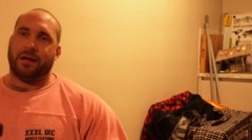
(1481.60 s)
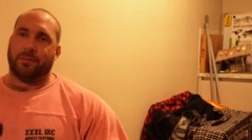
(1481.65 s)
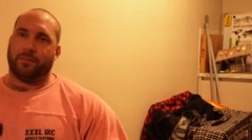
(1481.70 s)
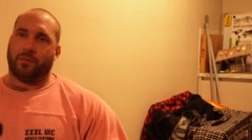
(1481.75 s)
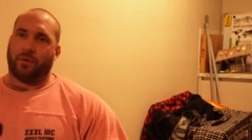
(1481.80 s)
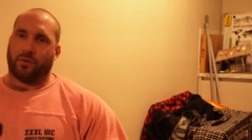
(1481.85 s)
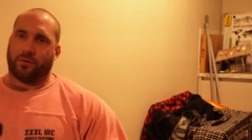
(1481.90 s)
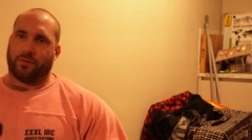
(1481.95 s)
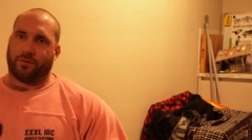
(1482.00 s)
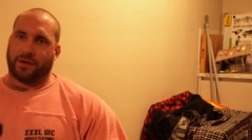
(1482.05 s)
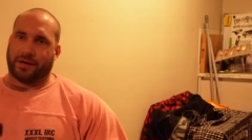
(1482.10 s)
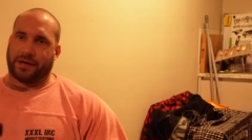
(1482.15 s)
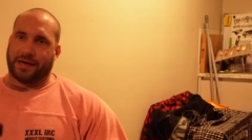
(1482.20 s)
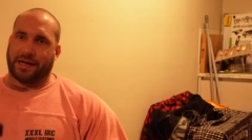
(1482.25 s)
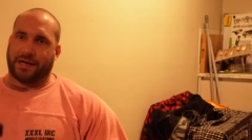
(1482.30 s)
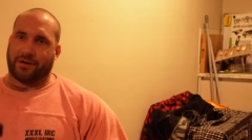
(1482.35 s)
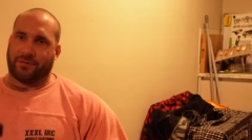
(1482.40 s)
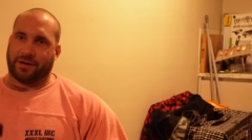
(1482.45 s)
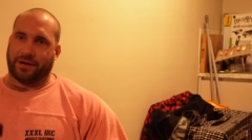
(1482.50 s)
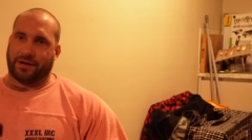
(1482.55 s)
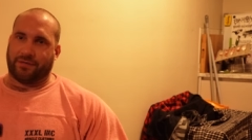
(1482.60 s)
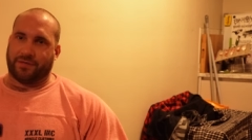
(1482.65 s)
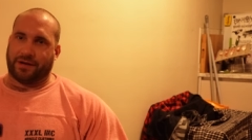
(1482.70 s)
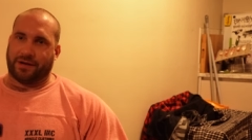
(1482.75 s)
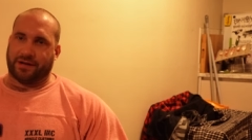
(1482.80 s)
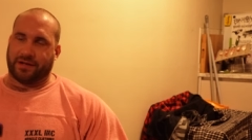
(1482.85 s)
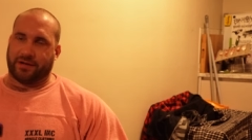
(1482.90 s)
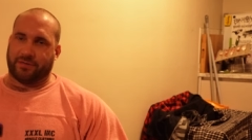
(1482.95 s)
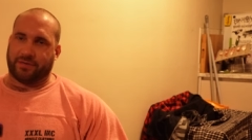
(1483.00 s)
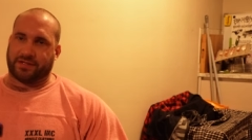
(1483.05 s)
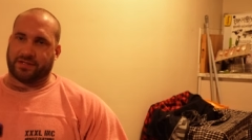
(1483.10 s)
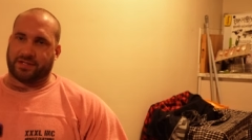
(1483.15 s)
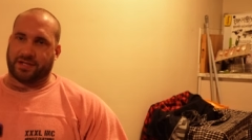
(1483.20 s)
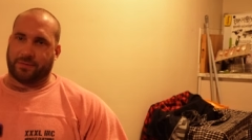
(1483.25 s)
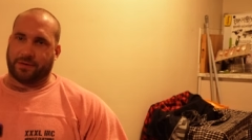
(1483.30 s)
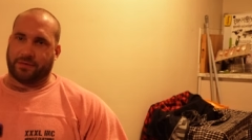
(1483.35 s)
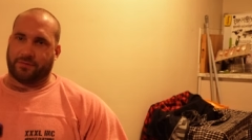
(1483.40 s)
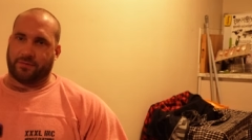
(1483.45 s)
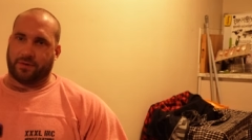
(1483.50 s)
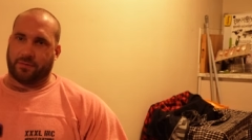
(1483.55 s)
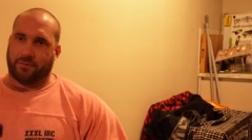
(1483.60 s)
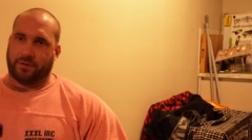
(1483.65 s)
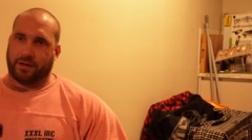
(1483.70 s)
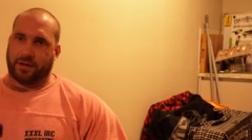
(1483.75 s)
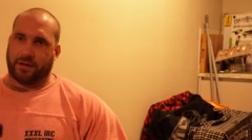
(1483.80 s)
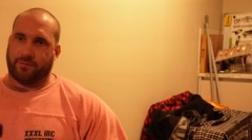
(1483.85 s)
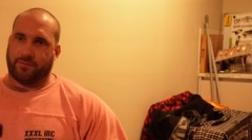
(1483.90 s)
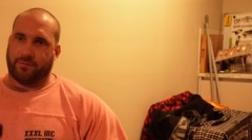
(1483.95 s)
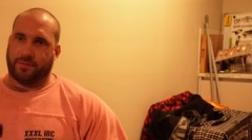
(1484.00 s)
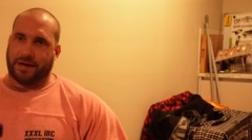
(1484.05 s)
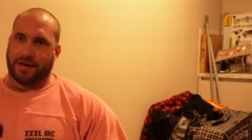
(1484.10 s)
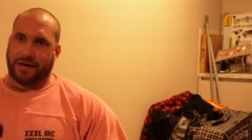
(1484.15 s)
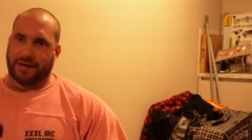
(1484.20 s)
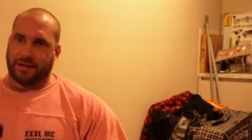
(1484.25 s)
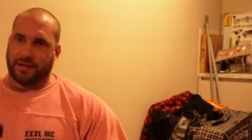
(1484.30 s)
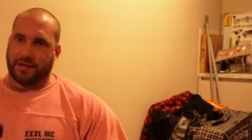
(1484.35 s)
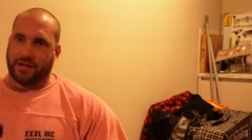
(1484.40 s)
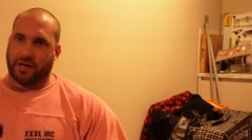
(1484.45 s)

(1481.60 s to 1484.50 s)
more of the calorie value is coming from the fat in the